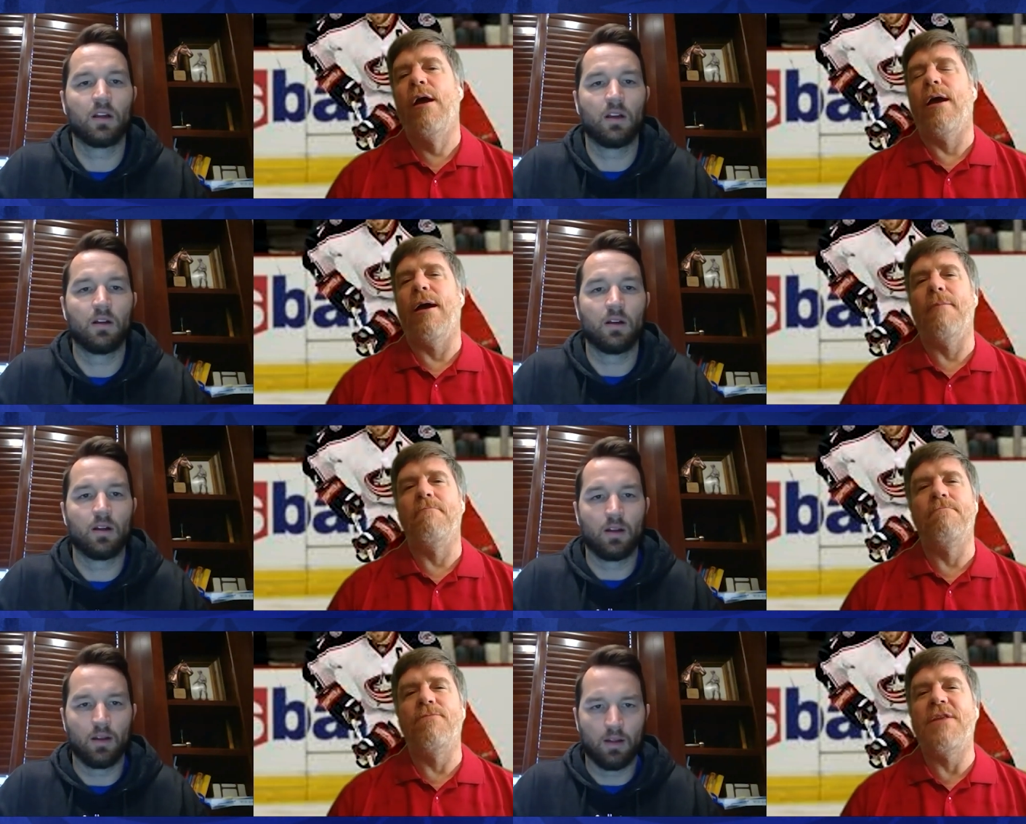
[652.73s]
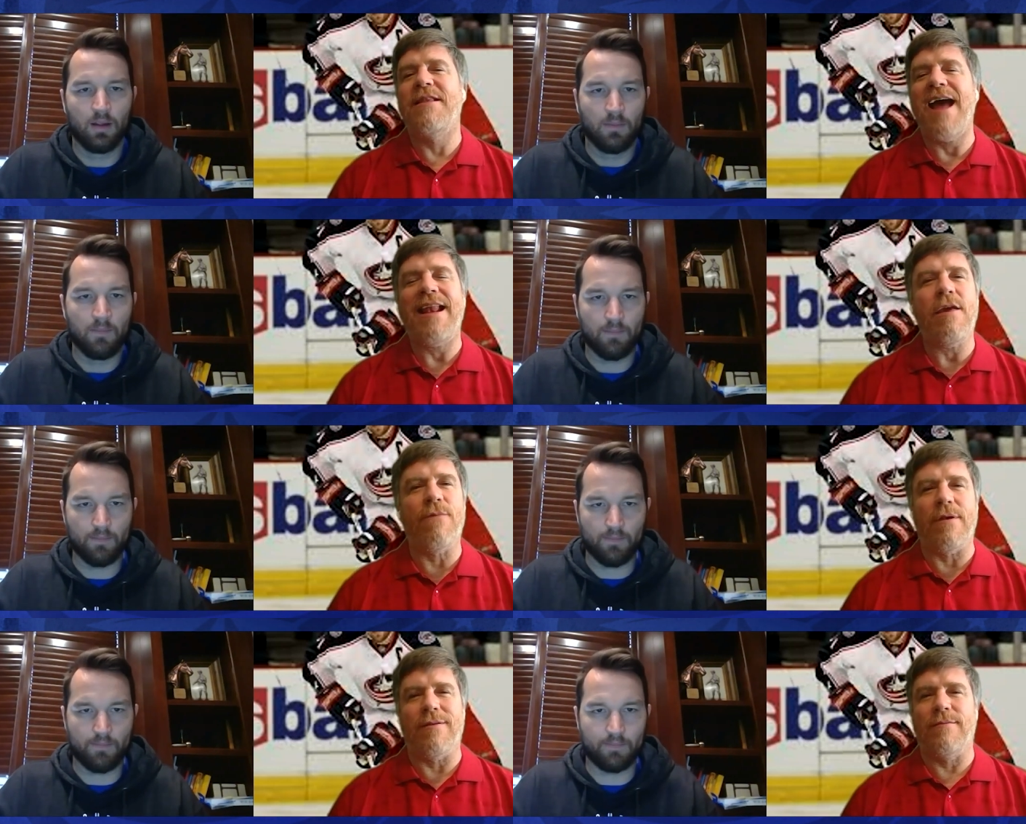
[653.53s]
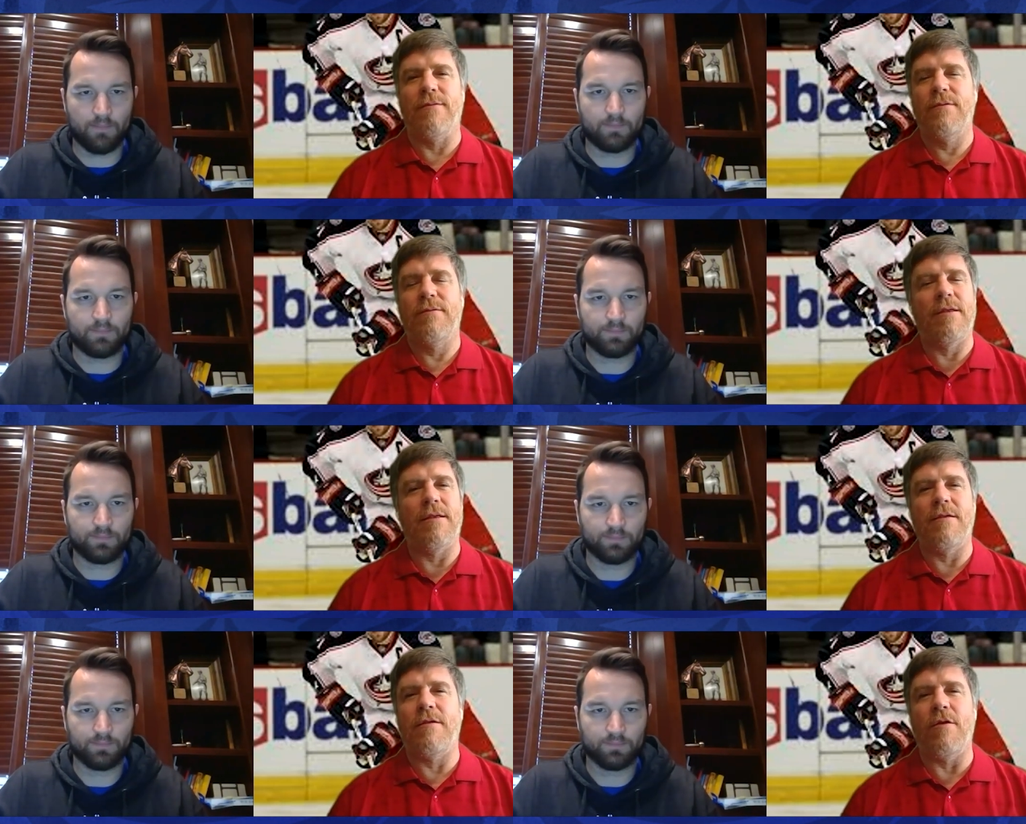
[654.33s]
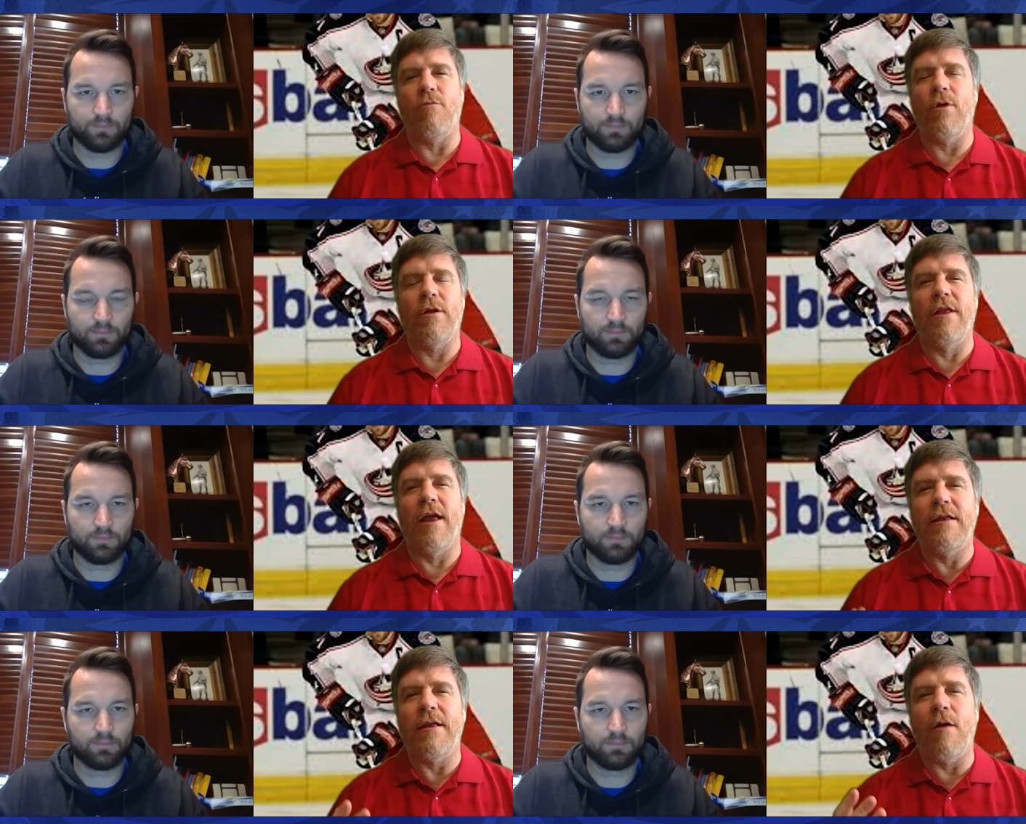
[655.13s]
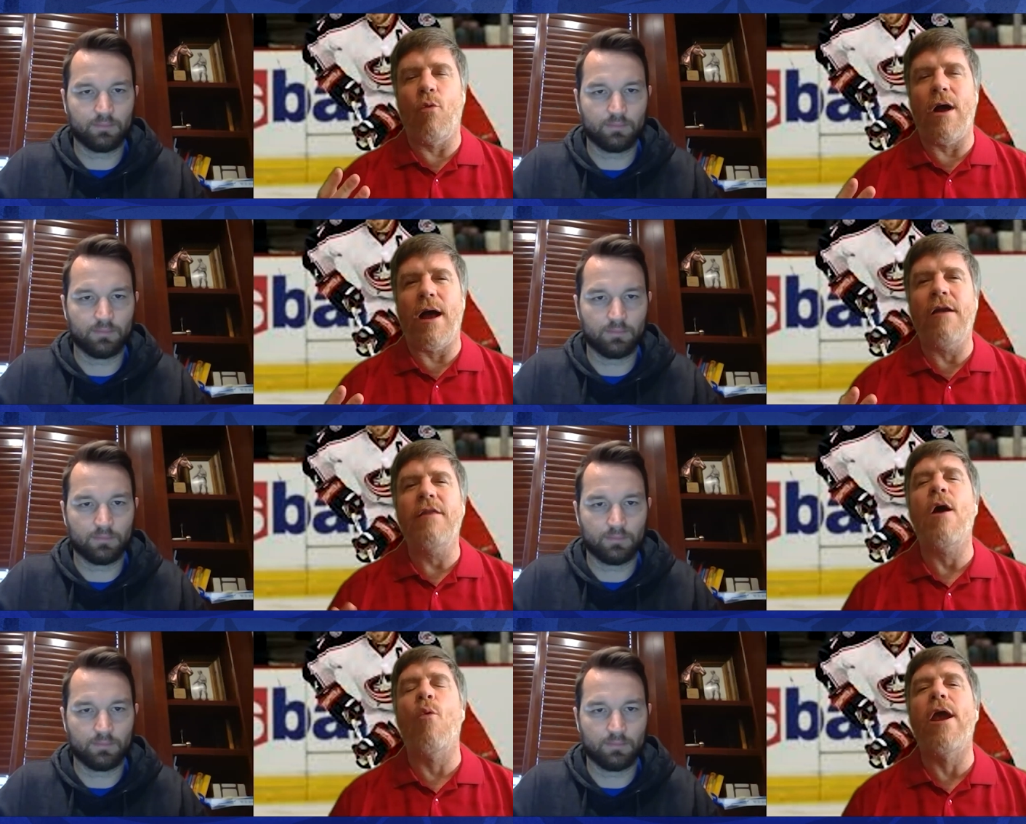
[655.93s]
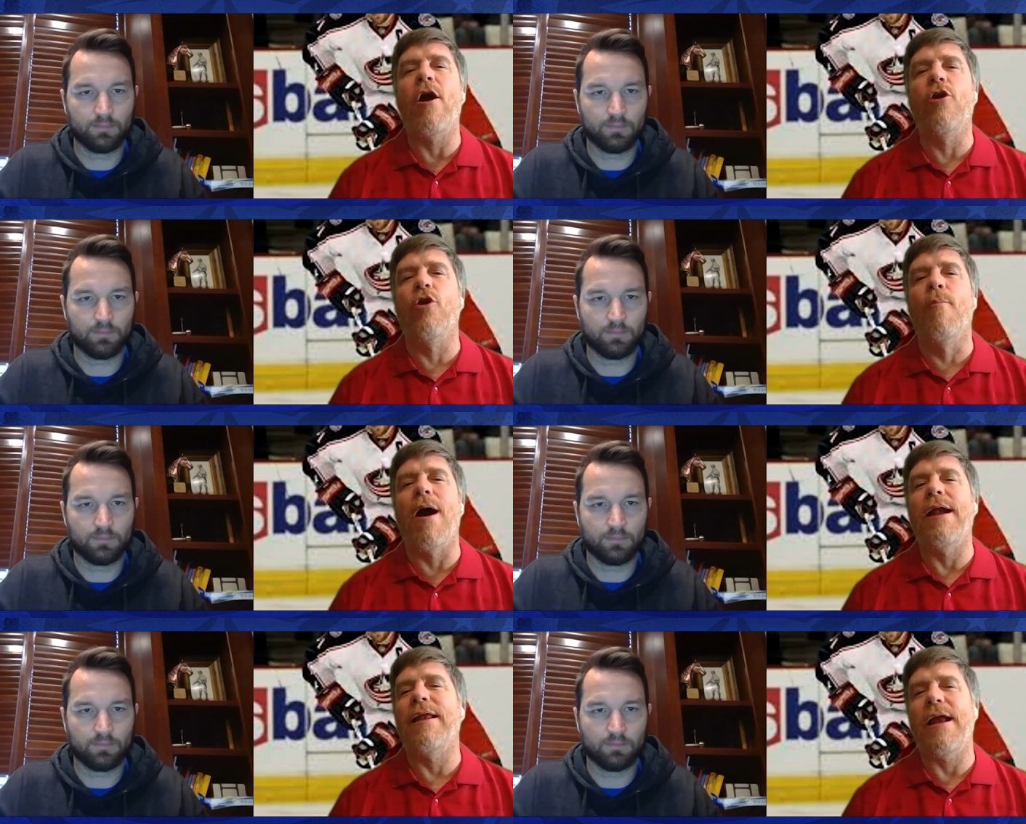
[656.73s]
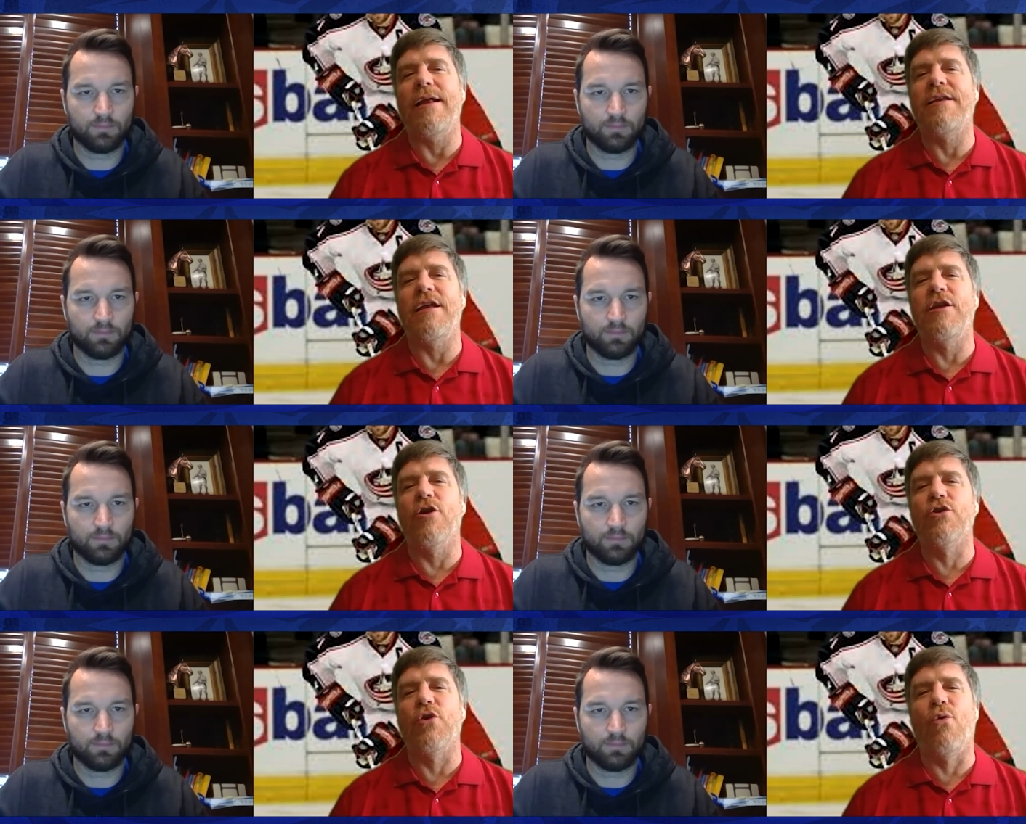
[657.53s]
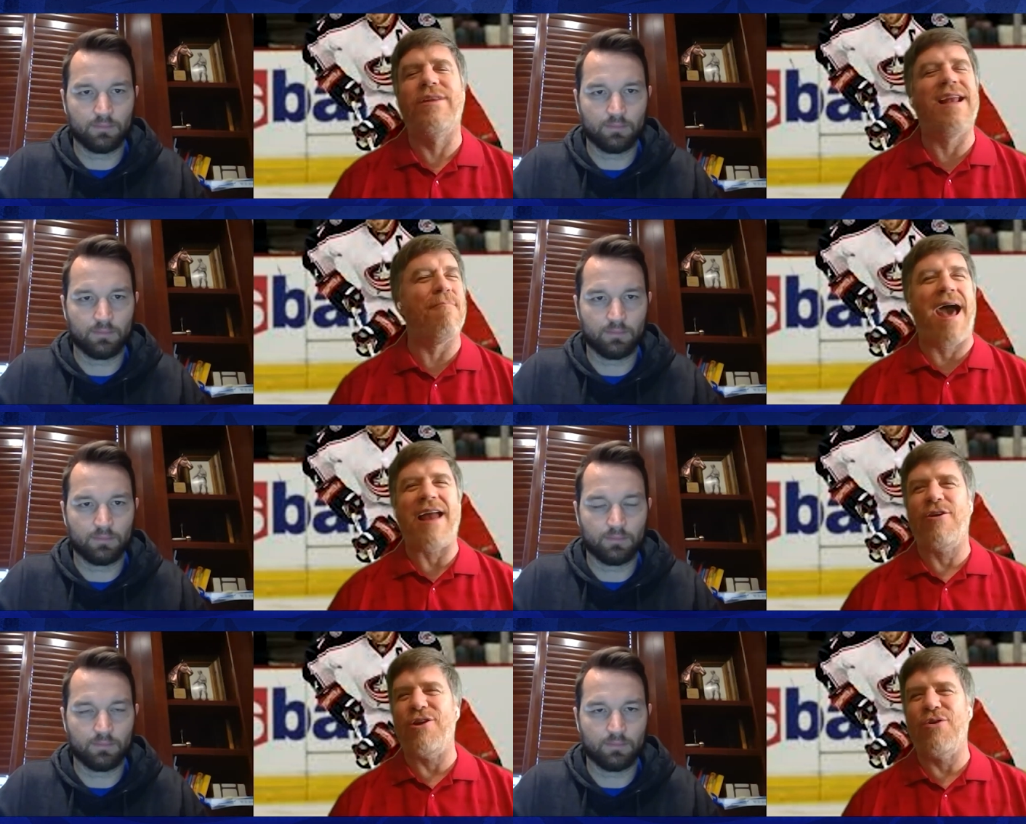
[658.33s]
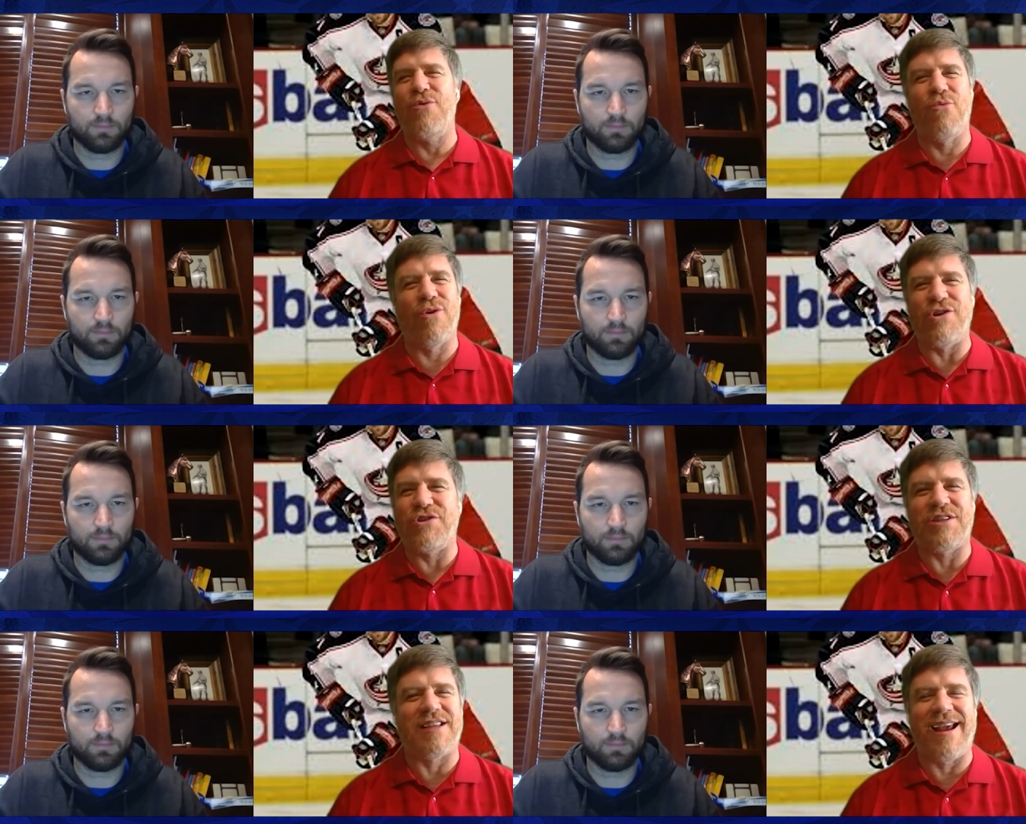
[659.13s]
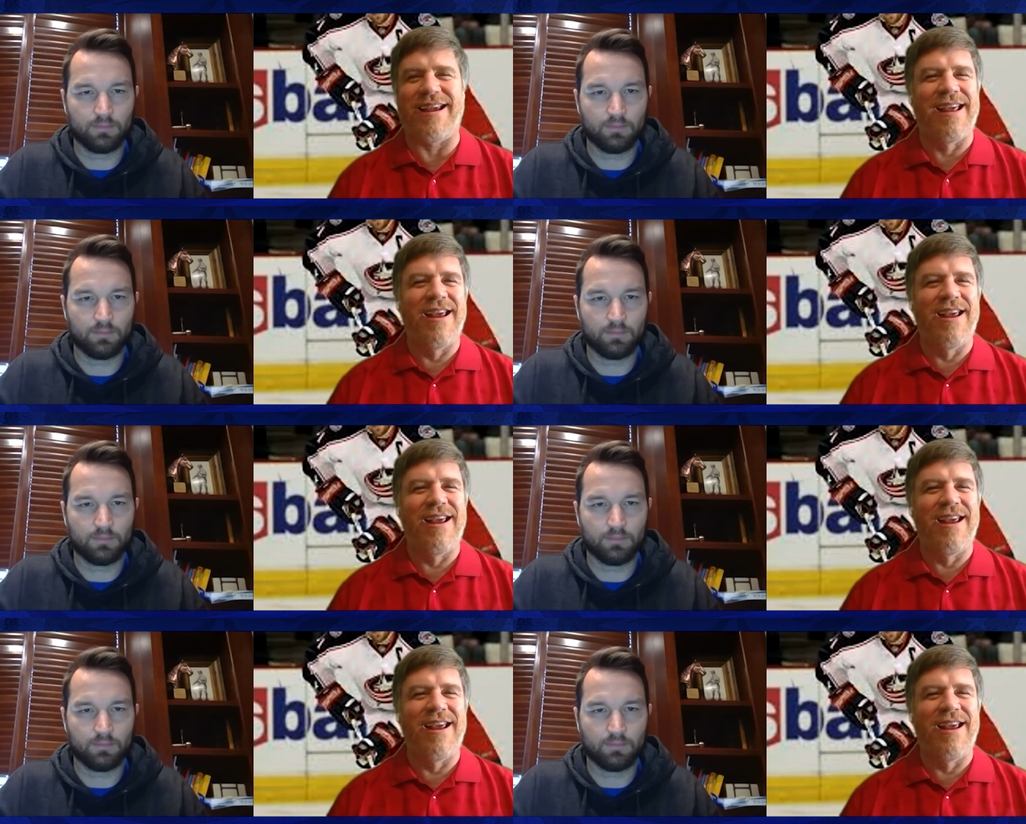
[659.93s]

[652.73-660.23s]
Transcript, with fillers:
Speaker 1: Um, did that even like how did that weigh on your mind at 18 years old? Did it matter to you? Were you just like